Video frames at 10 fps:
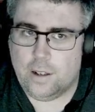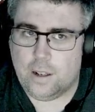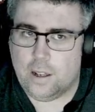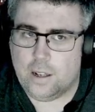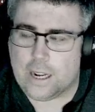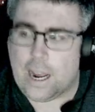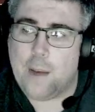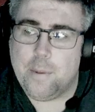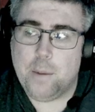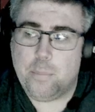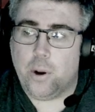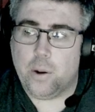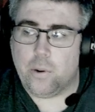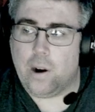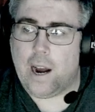like I'm at a point
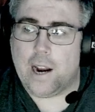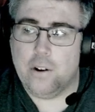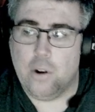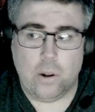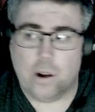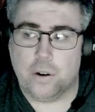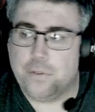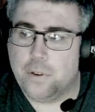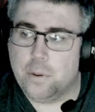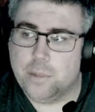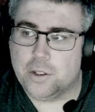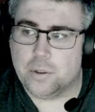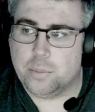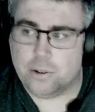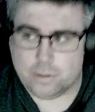where I no longer feel
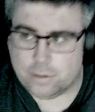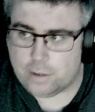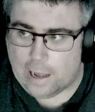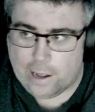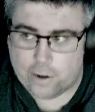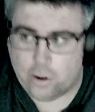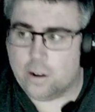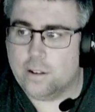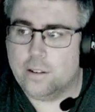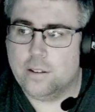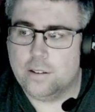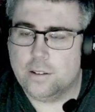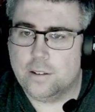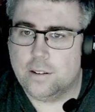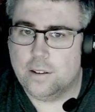miserable at all.
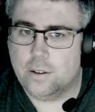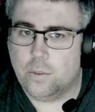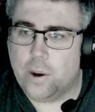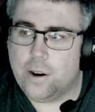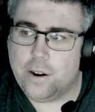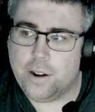Where in